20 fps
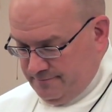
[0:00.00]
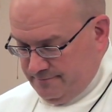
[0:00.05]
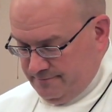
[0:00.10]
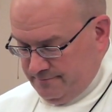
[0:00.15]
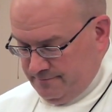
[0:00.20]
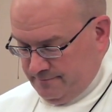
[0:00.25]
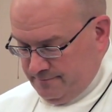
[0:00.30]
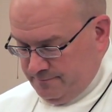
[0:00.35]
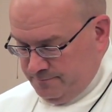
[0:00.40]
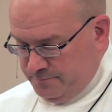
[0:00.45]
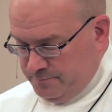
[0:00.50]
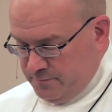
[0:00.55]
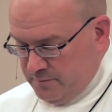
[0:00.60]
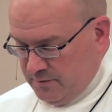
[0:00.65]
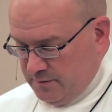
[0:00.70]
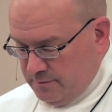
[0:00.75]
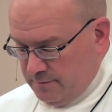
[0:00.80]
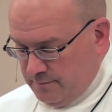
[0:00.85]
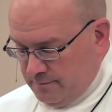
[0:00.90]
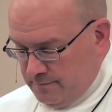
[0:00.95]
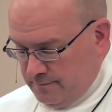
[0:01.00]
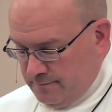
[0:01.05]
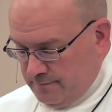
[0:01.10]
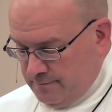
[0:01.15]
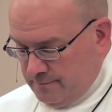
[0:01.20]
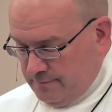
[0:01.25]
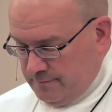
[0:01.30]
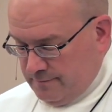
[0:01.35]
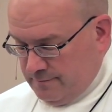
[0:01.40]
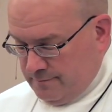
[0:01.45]

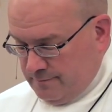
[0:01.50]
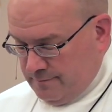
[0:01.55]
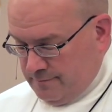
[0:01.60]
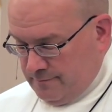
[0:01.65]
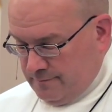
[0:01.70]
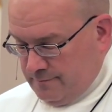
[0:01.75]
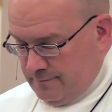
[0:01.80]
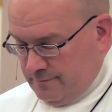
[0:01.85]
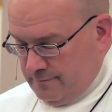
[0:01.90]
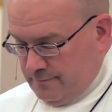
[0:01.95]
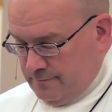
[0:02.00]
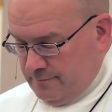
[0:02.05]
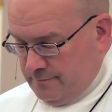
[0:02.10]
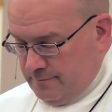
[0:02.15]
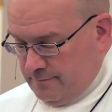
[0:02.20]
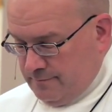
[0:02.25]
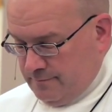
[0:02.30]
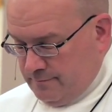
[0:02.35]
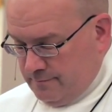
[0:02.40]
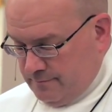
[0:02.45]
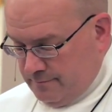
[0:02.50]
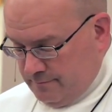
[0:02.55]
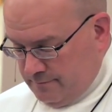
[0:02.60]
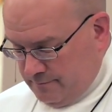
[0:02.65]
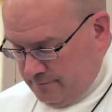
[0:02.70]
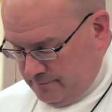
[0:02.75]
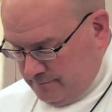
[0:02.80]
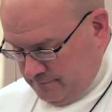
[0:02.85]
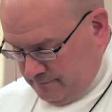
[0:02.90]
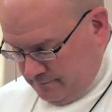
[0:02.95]

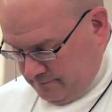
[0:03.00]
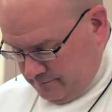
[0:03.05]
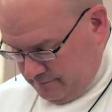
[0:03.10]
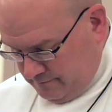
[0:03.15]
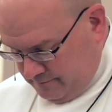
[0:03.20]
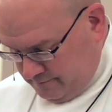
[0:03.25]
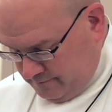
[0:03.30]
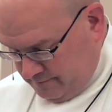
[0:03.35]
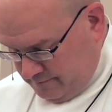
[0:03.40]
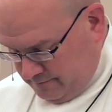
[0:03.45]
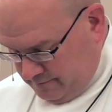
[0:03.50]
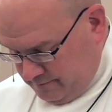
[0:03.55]
[no speech]